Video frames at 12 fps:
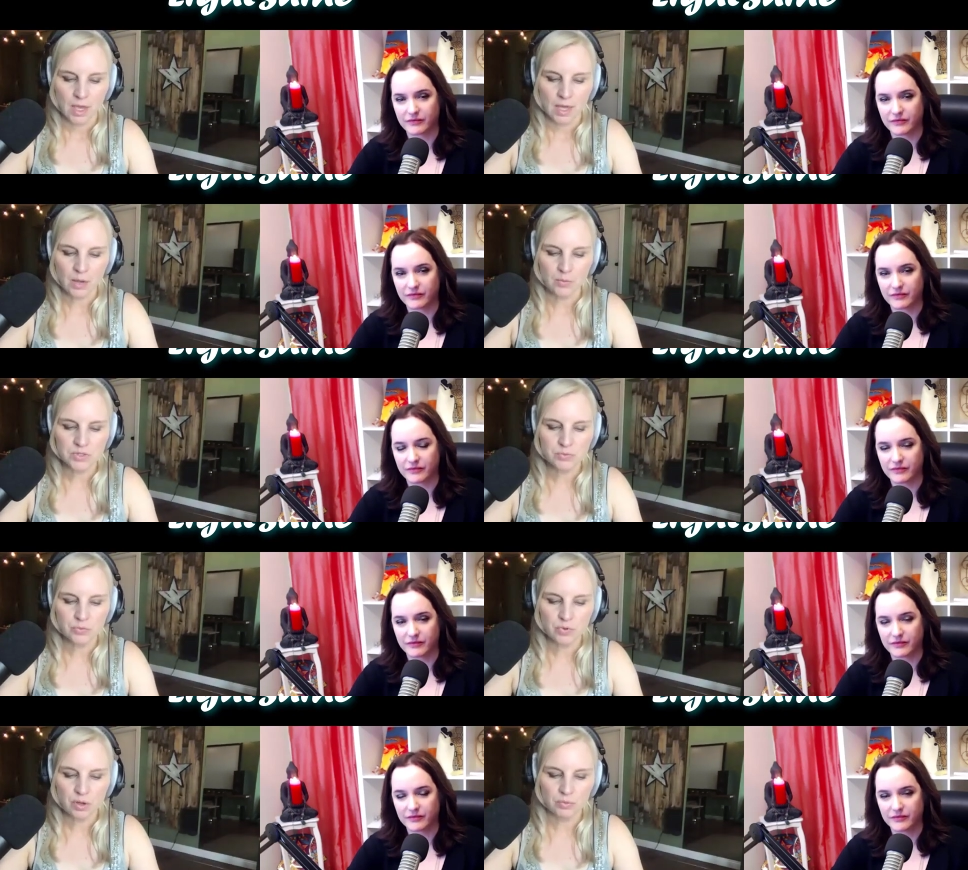Speaker 1: And I was
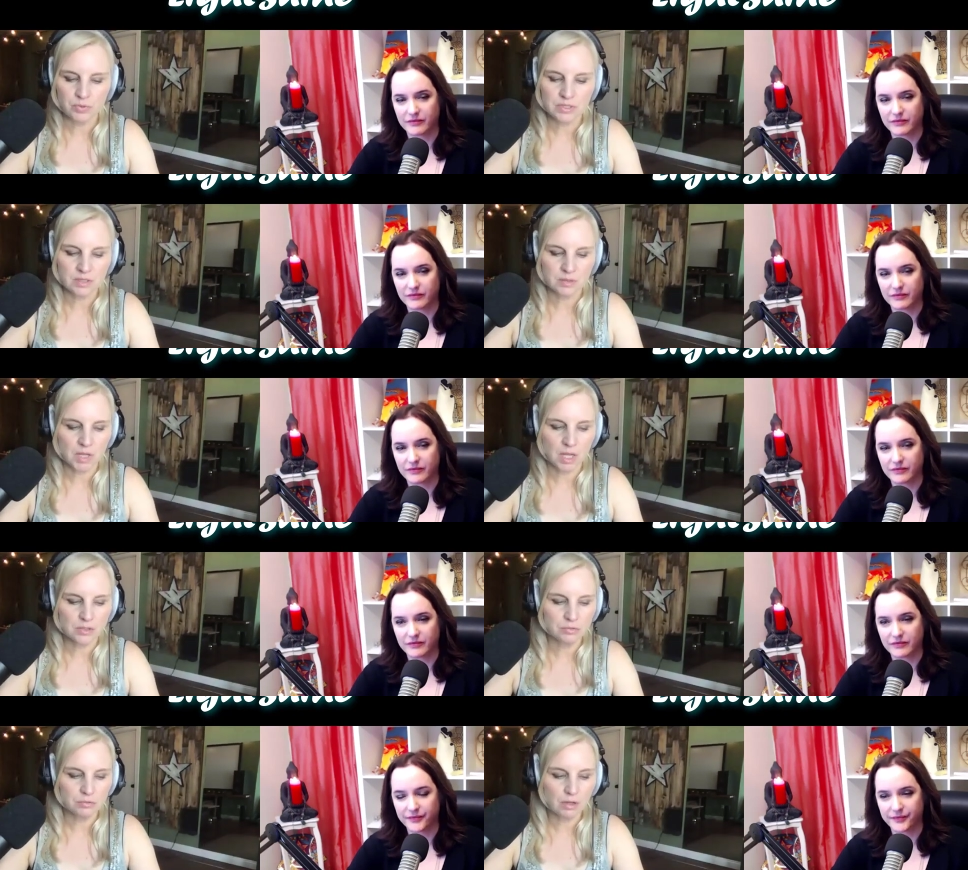
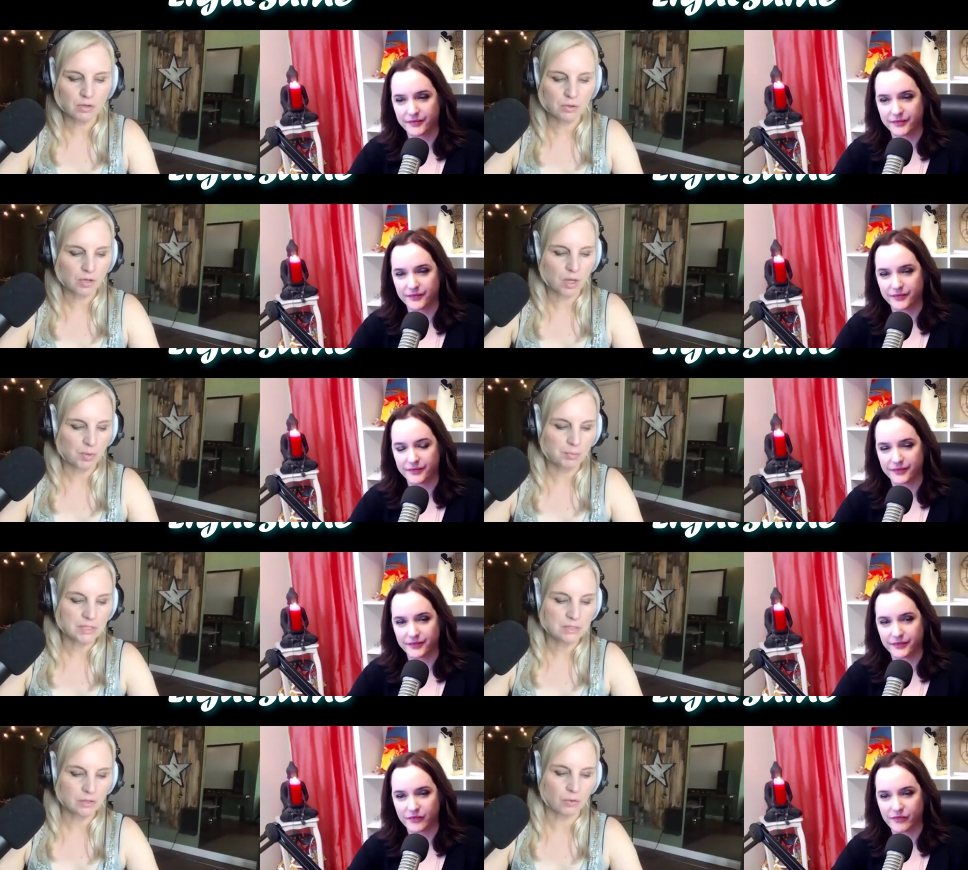not too long ago, a couple of
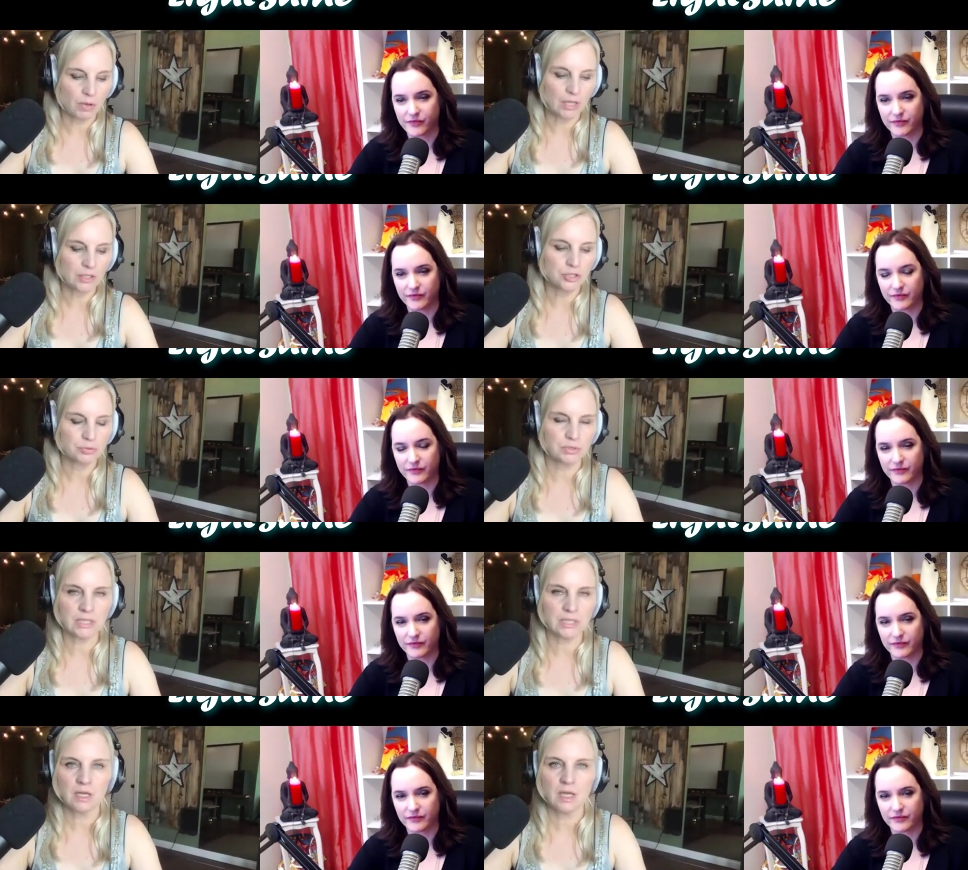months ago,
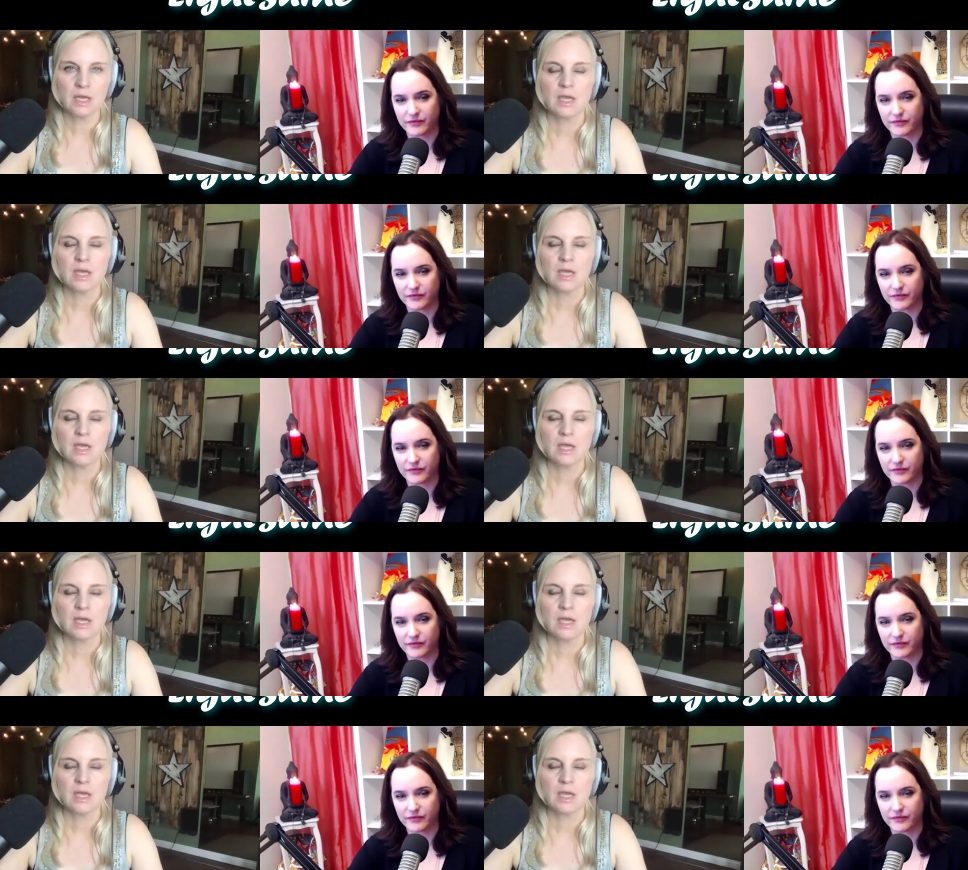actually,